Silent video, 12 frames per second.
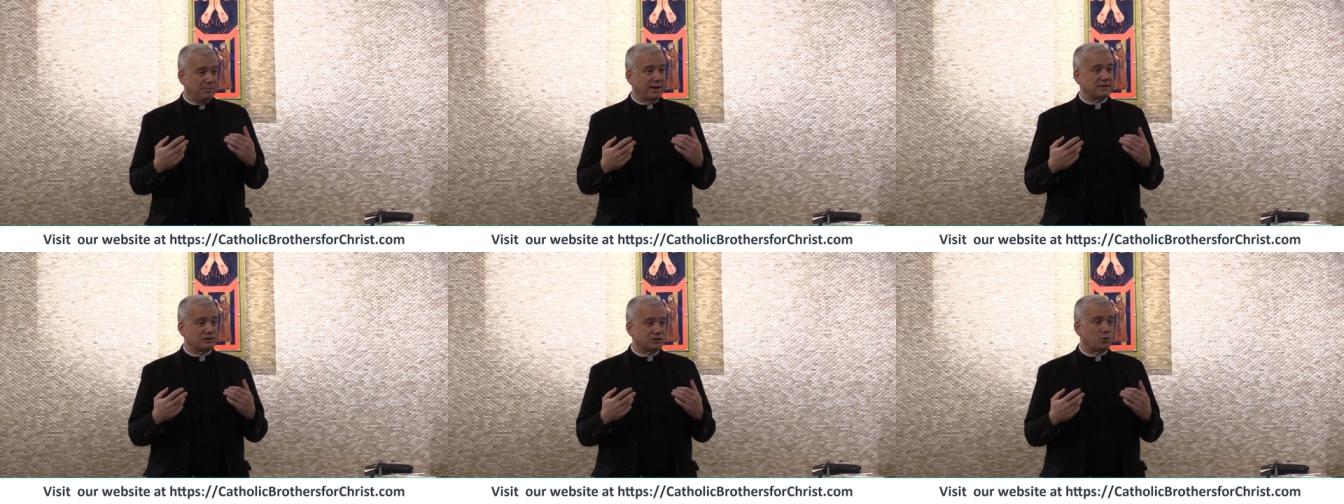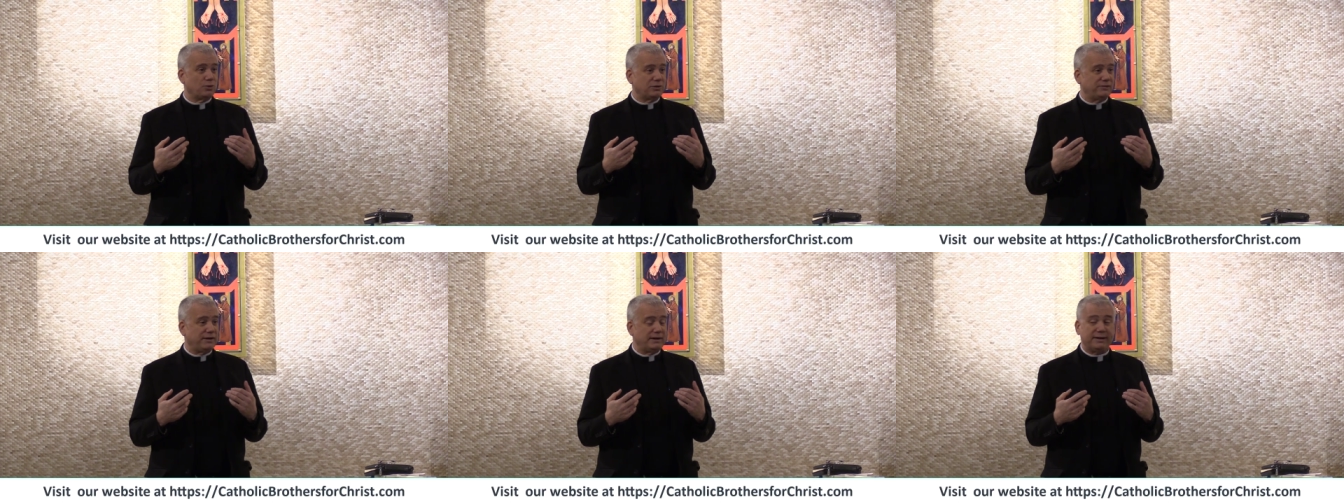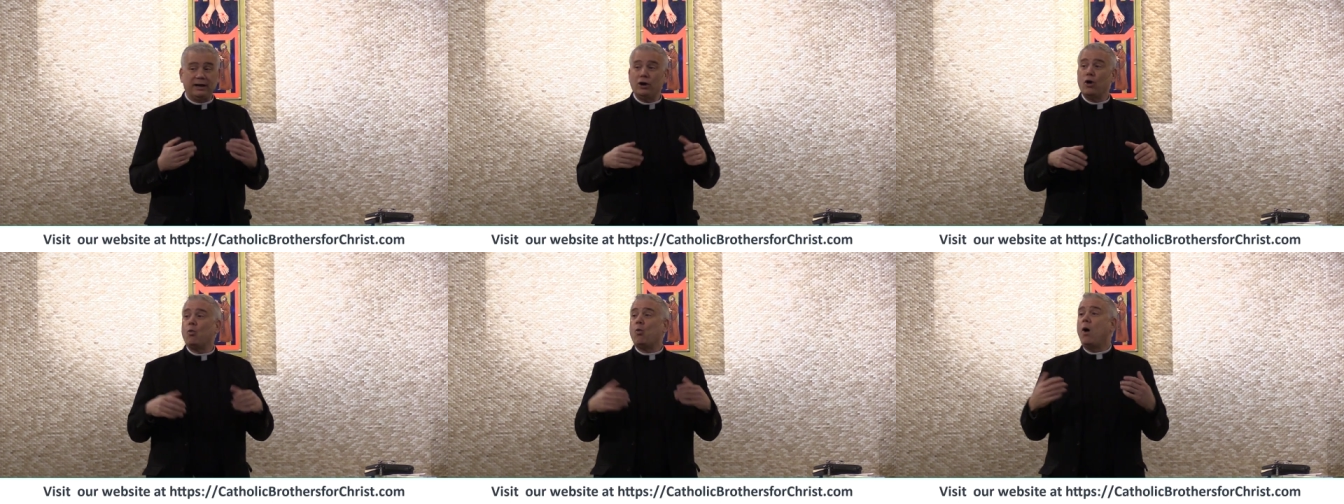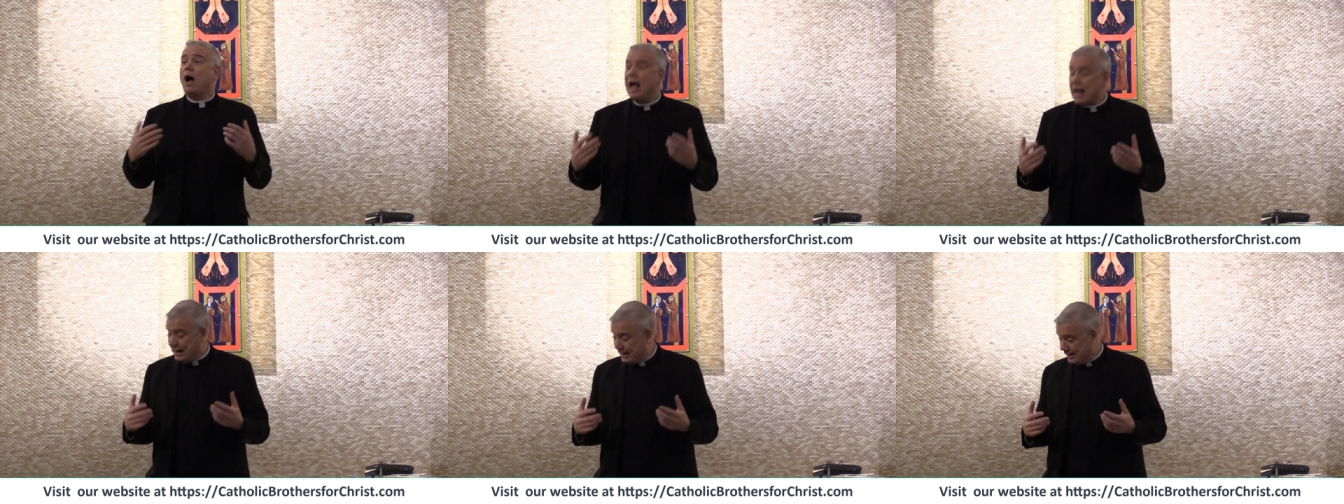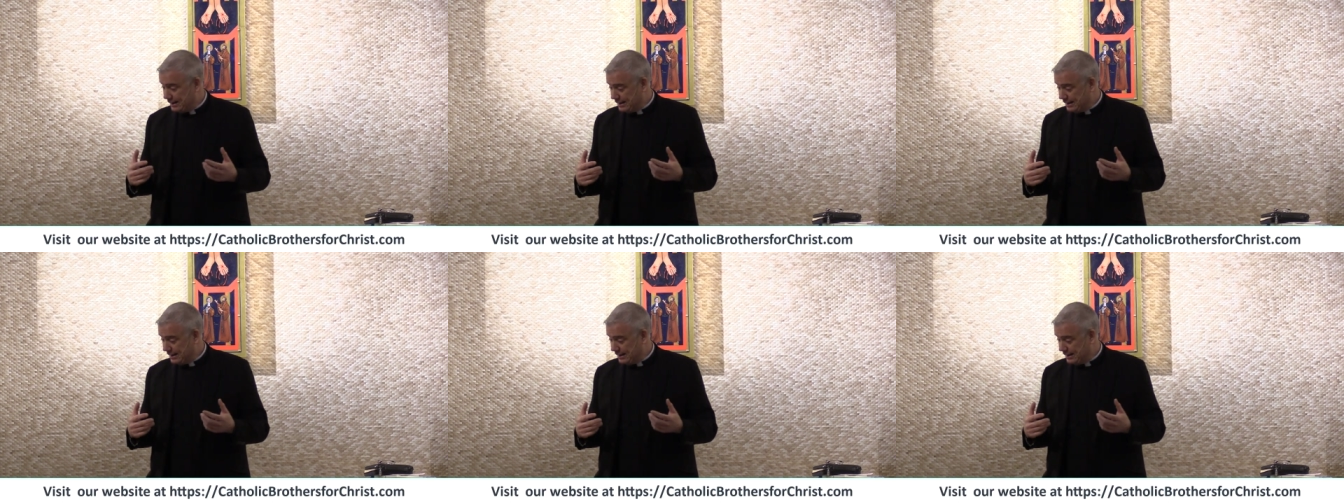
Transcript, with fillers: blood, soul, and divinity. Why?